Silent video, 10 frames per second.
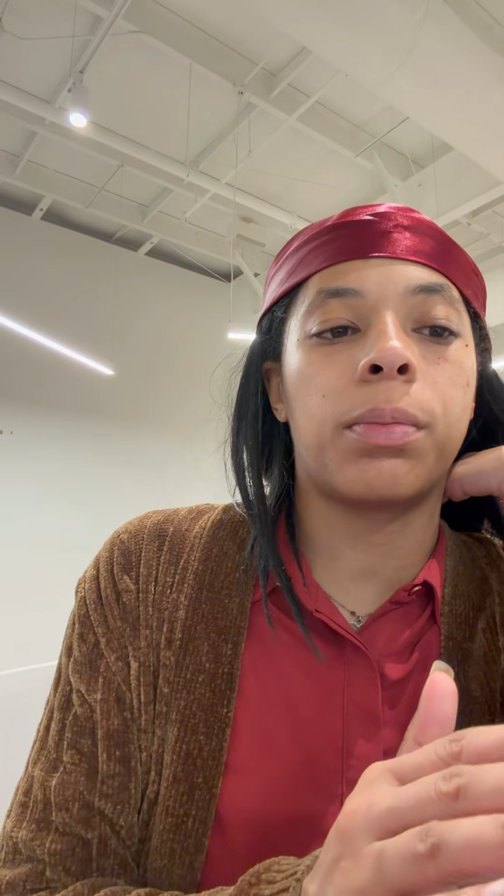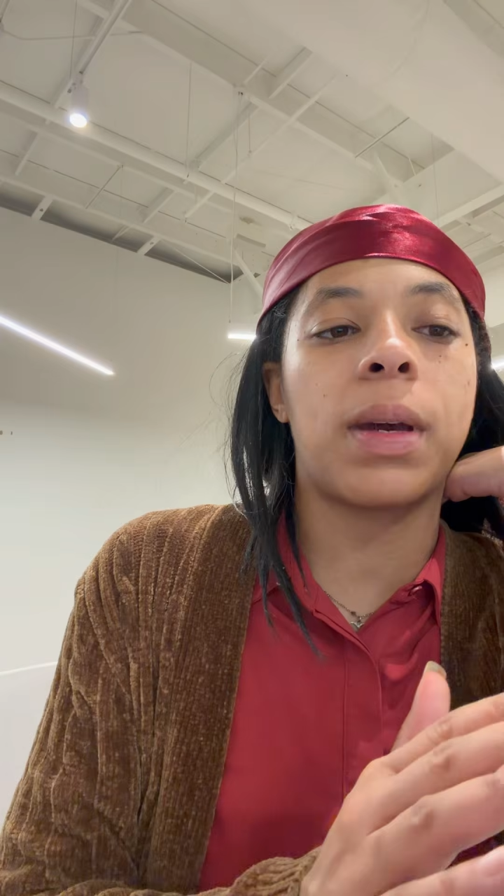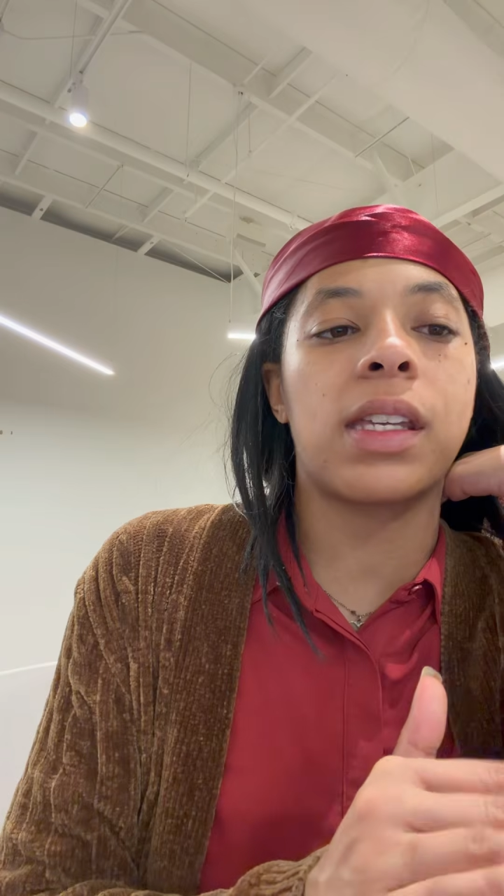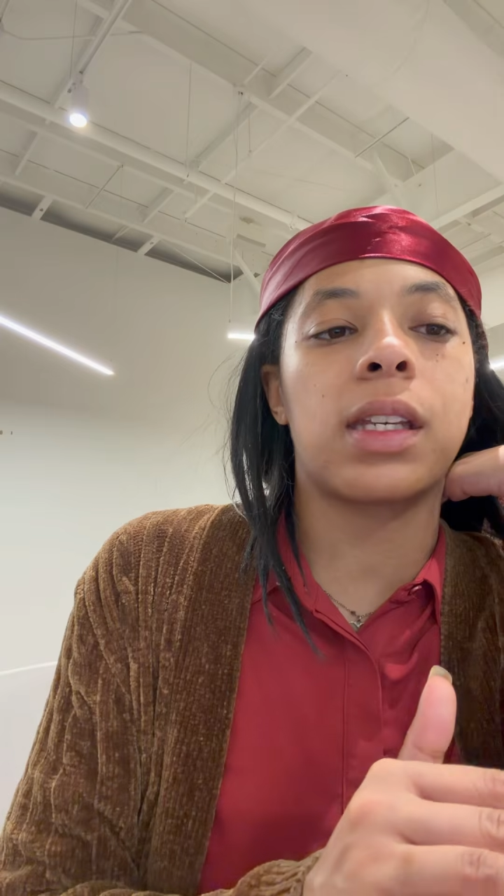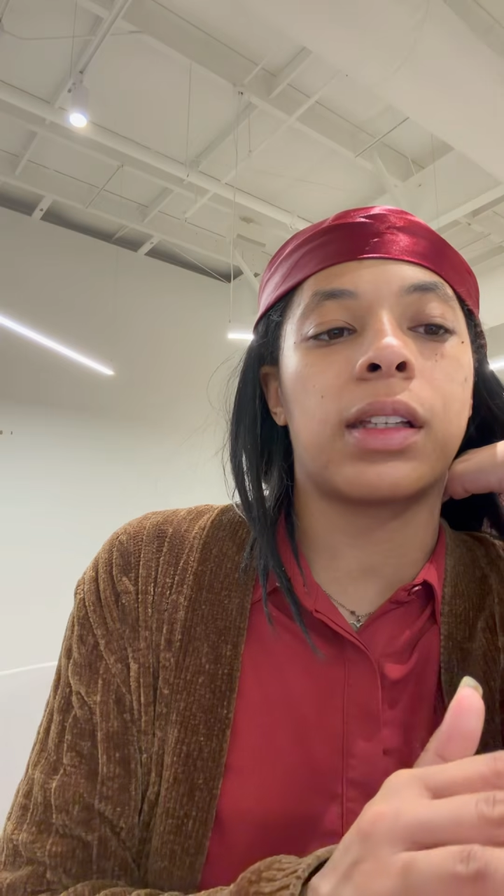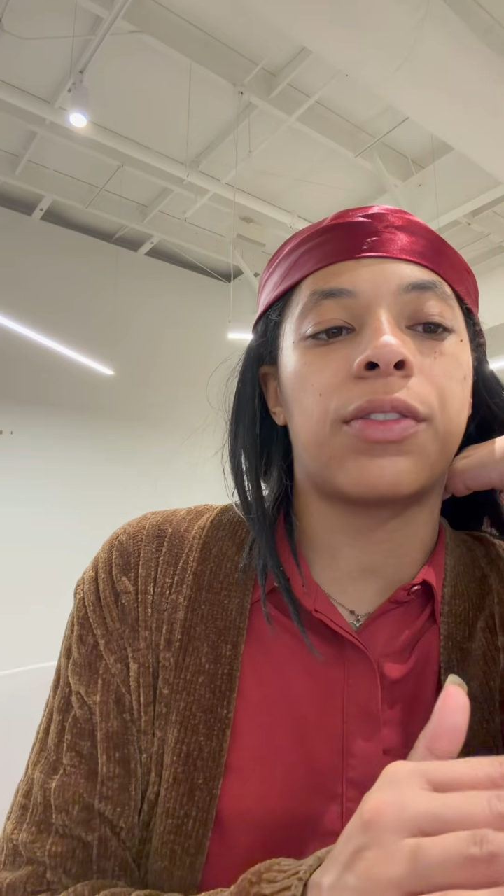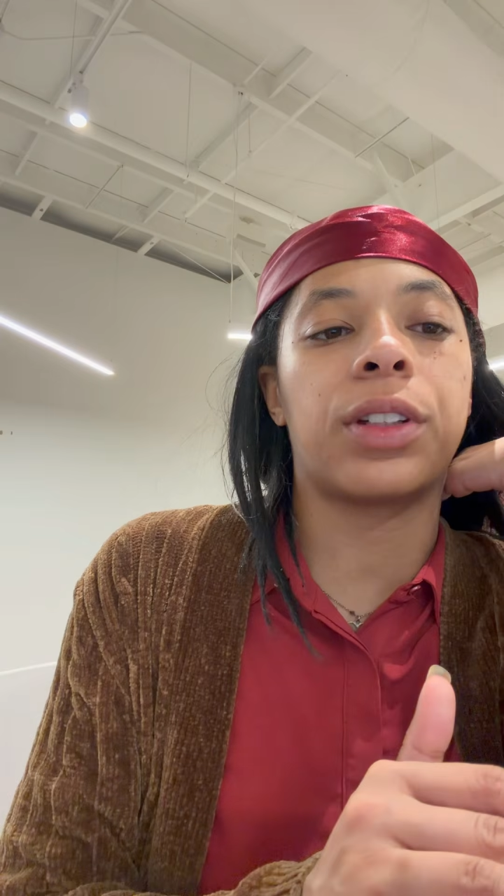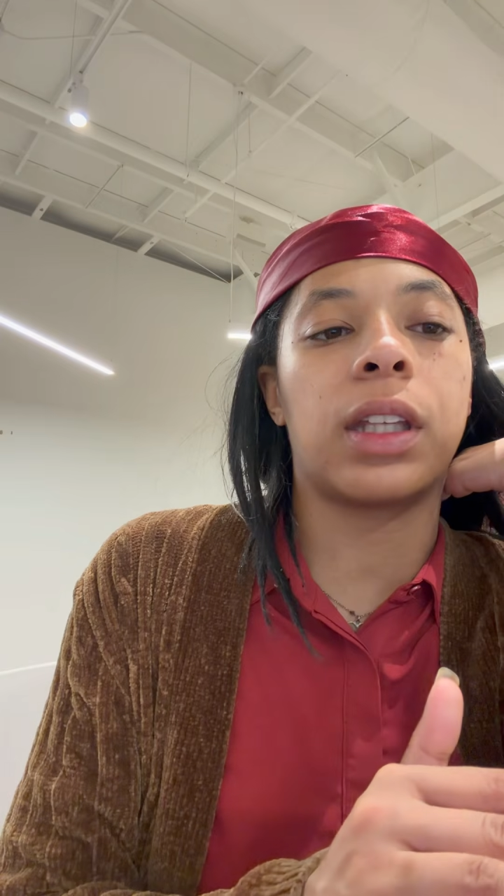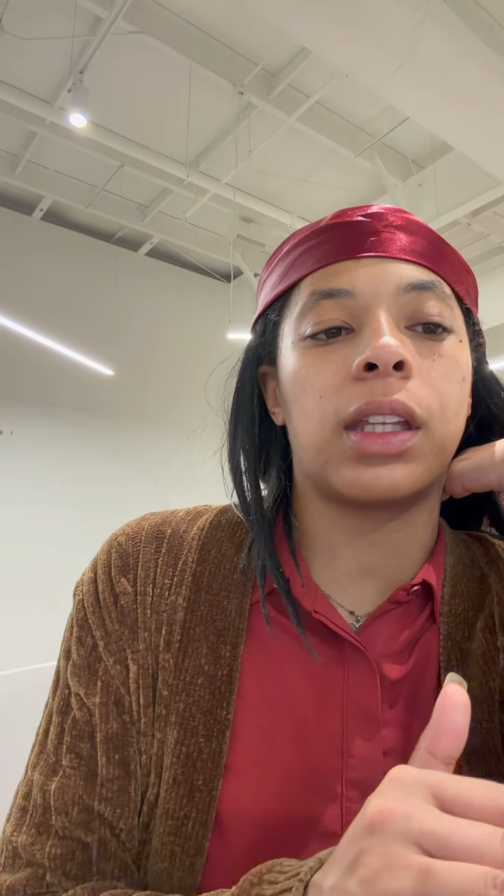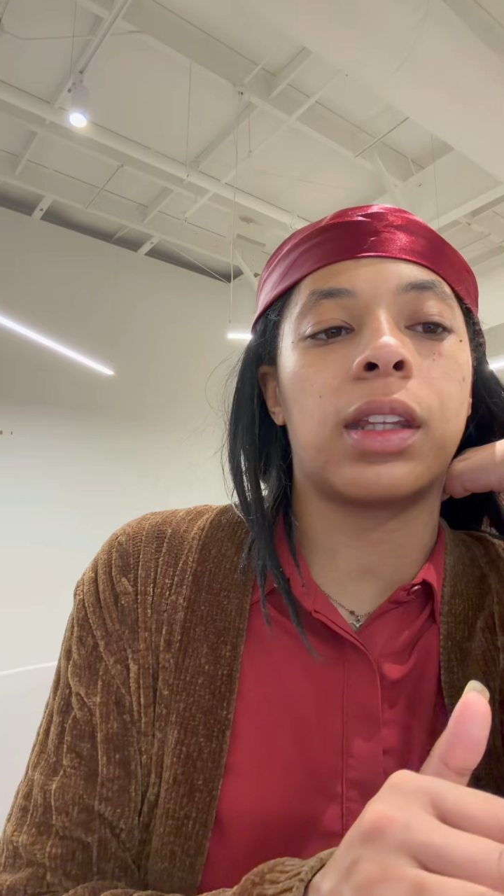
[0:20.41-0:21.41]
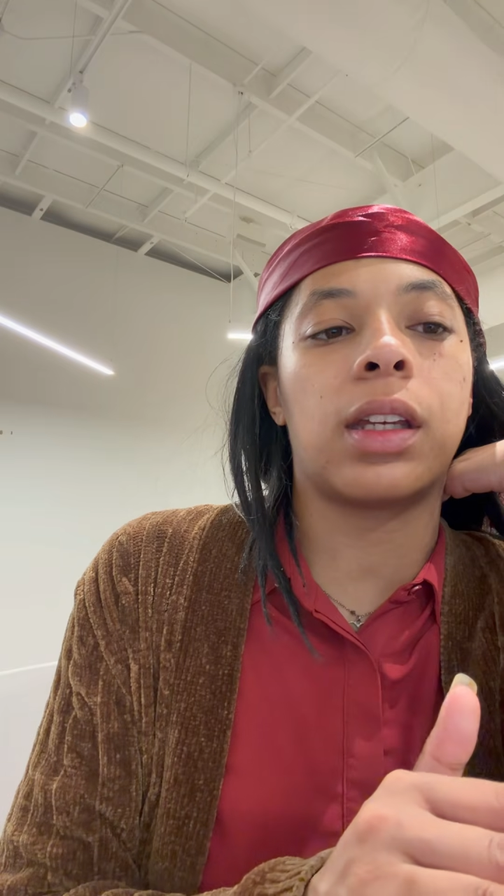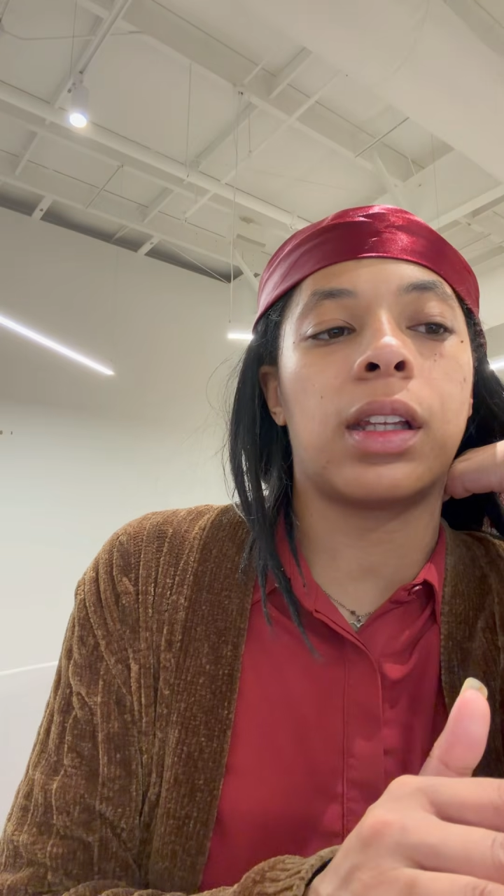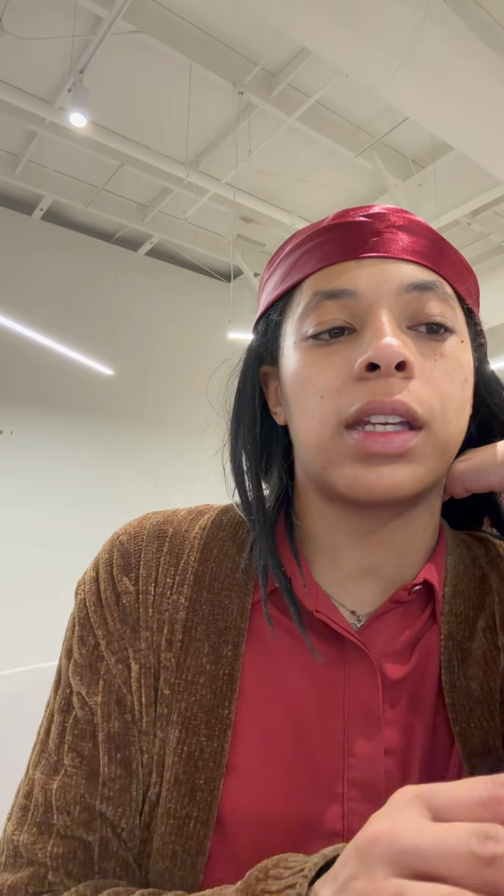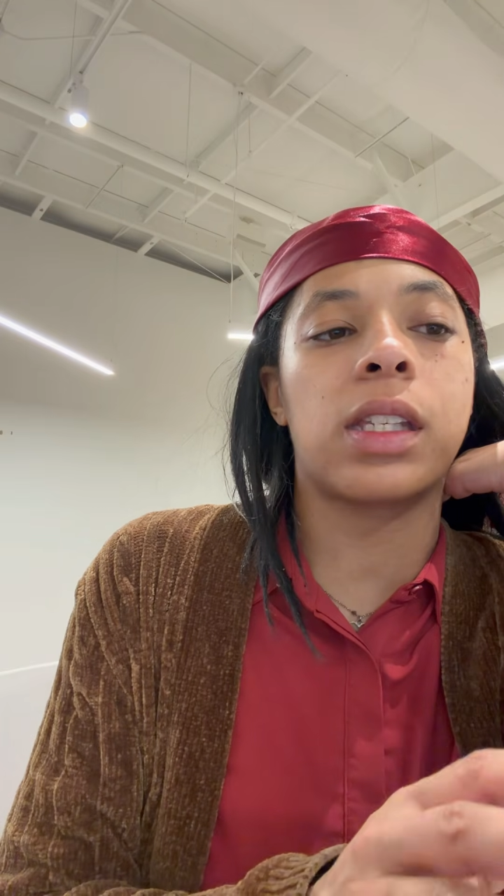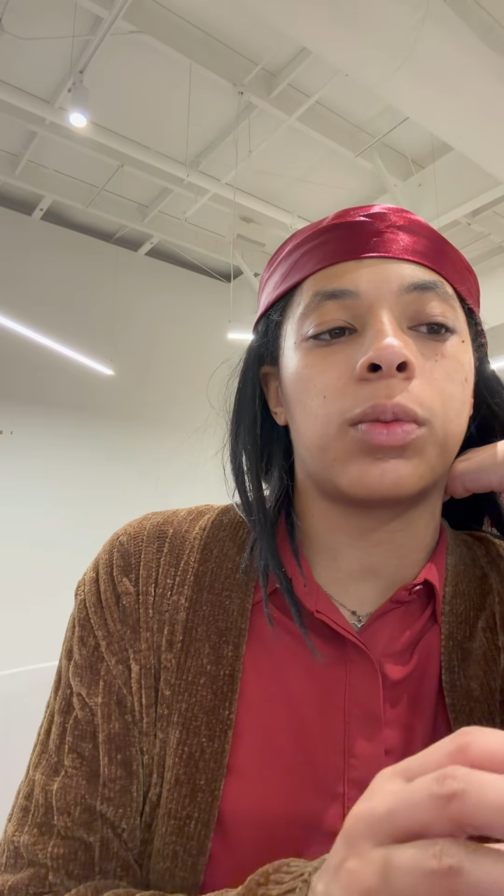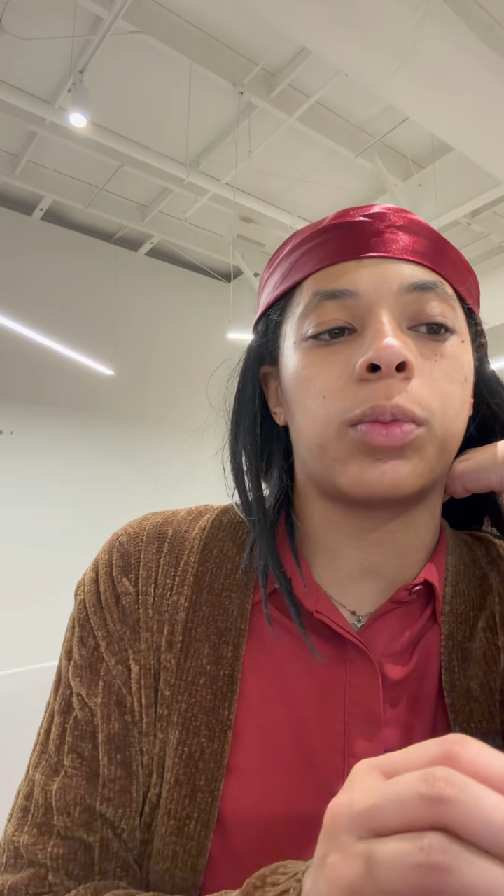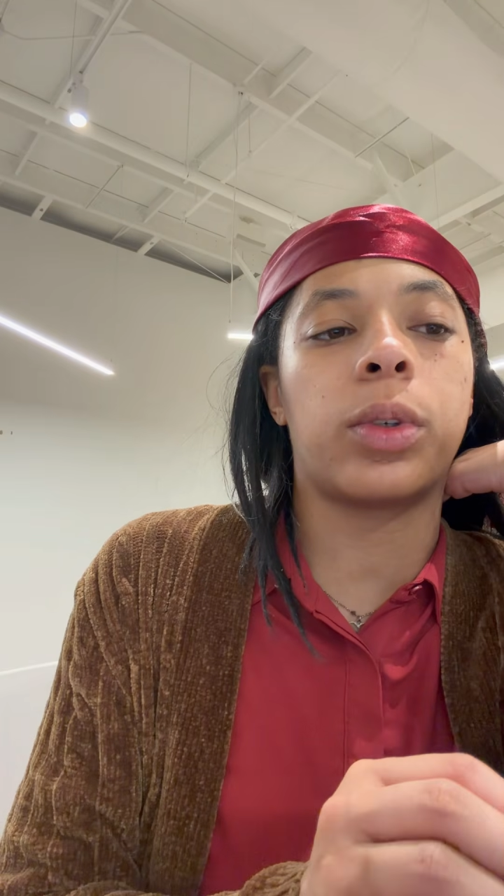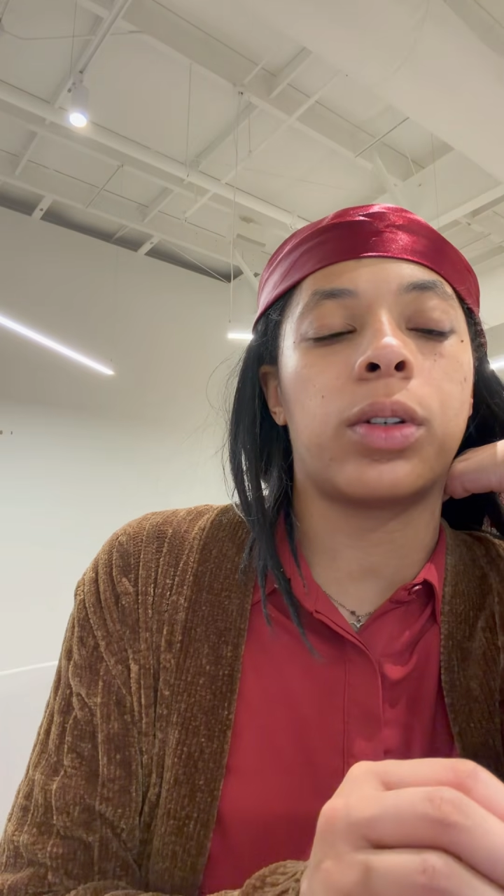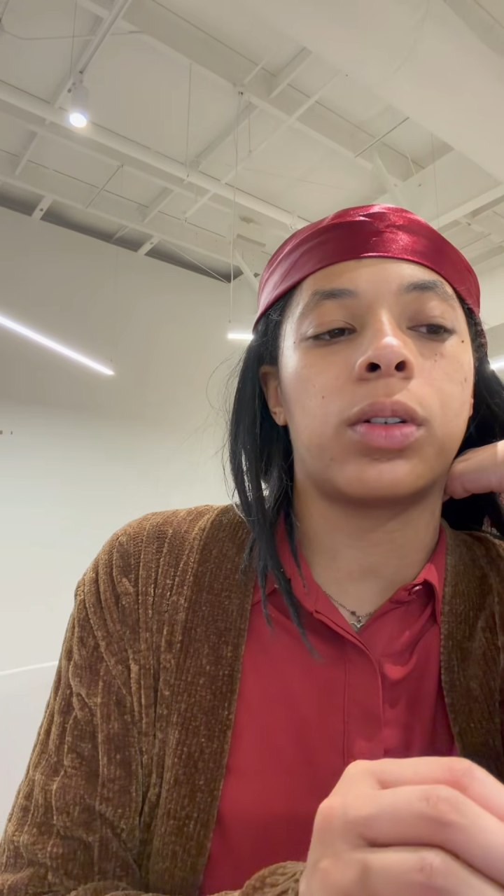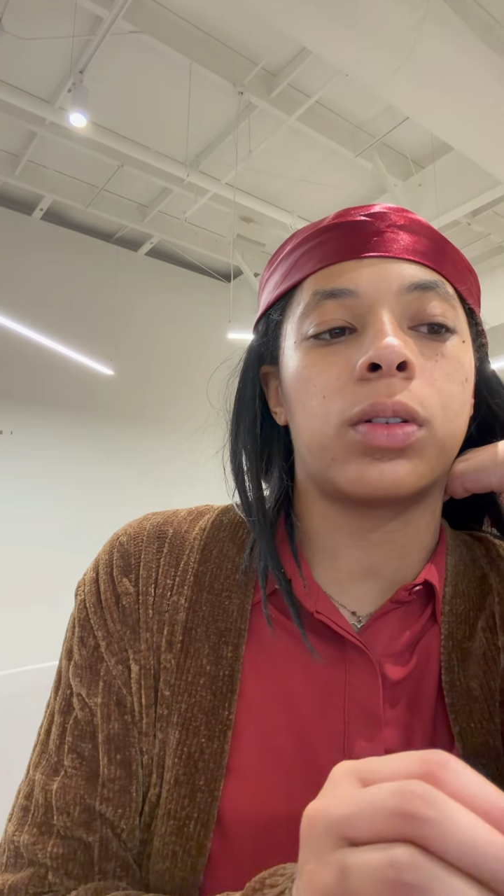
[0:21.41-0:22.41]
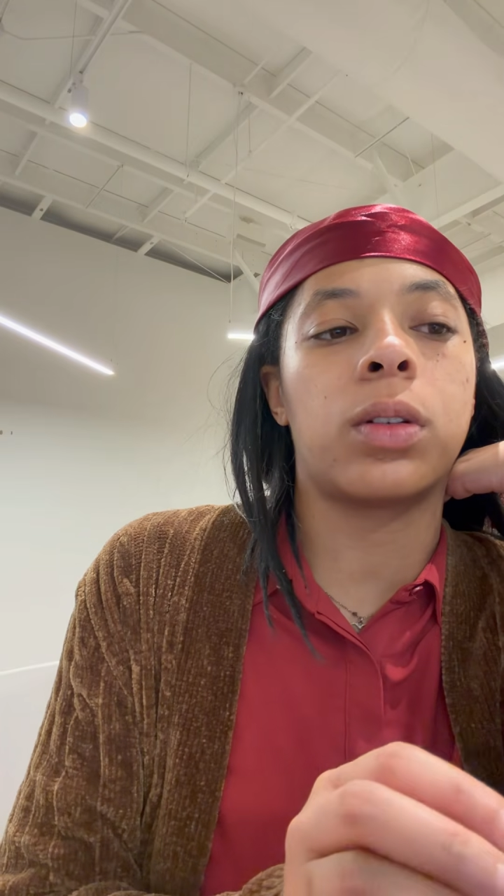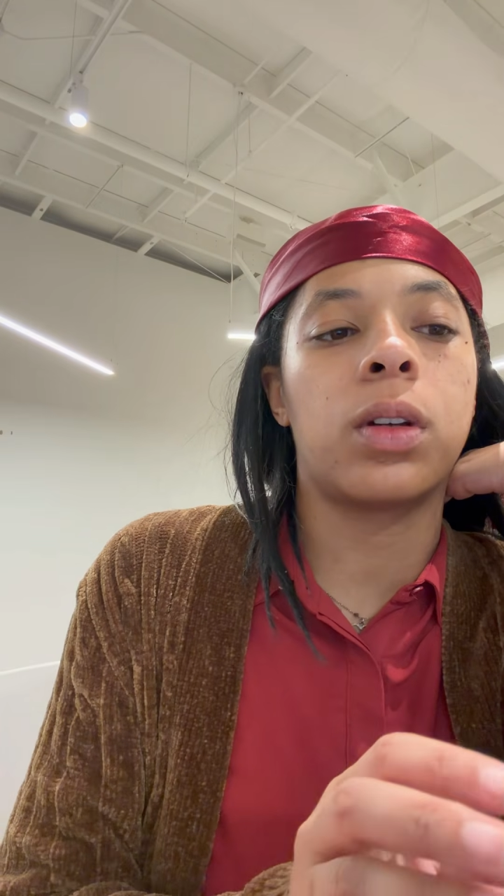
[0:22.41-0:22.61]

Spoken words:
basically everything the lesson will